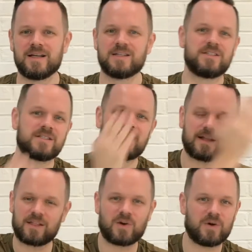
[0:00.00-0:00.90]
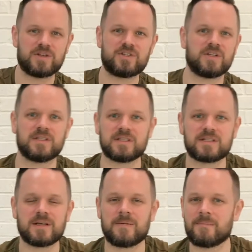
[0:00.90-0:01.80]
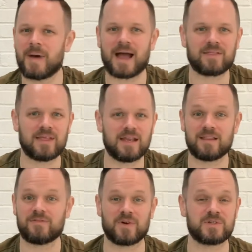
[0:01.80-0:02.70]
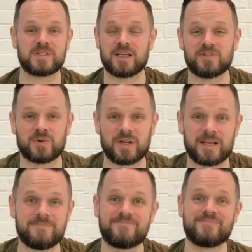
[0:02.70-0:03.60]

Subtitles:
just like the Christians back then in the first century,